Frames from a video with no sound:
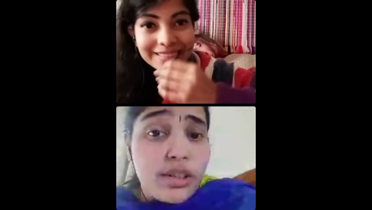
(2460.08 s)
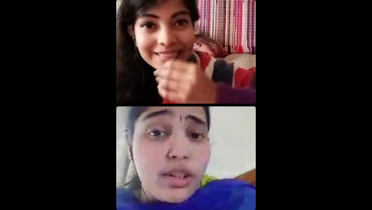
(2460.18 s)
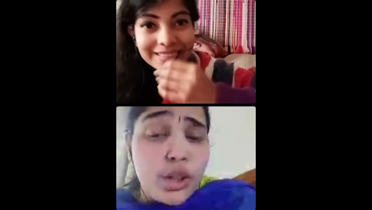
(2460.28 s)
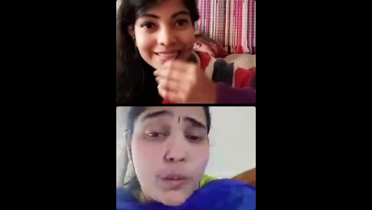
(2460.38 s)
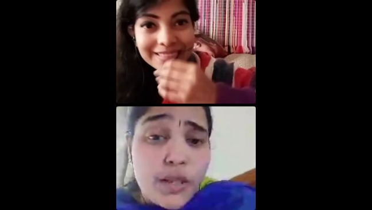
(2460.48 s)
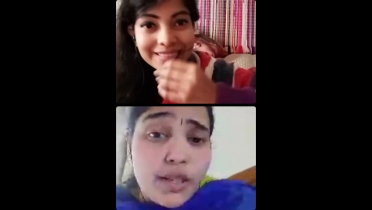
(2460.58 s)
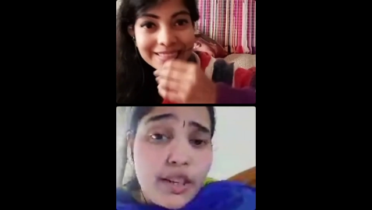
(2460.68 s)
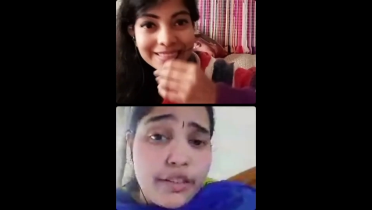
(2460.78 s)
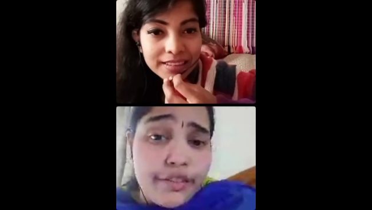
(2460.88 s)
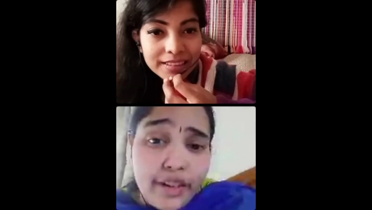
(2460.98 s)
Speaker 1: is a
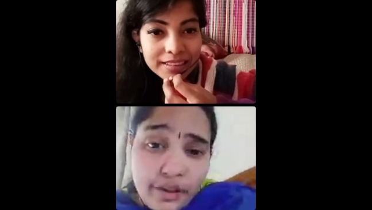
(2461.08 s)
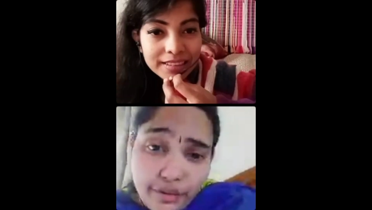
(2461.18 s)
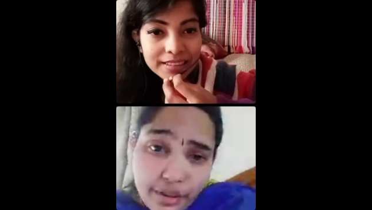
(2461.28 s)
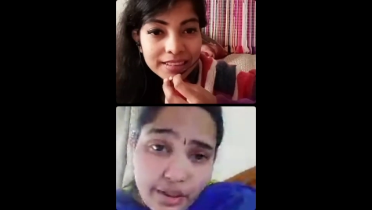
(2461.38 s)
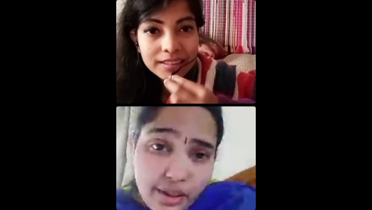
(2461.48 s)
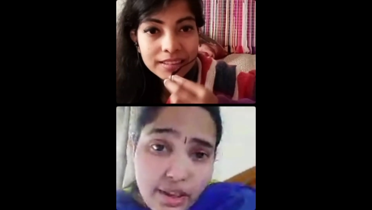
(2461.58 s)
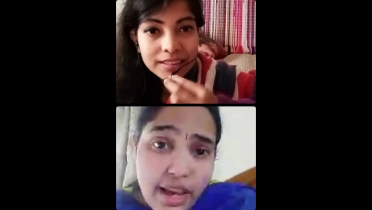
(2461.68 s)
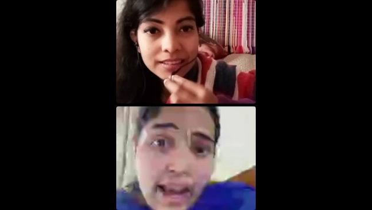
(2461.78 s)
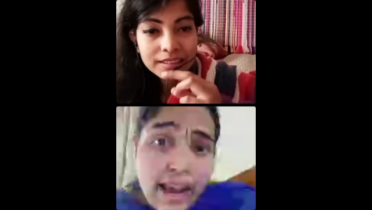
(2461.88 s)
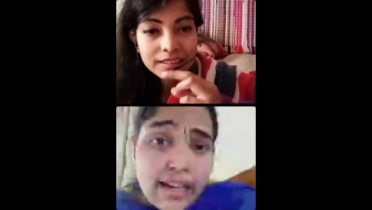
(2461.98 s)
university in Frankfurt.
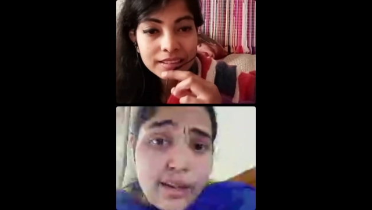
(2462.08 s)
An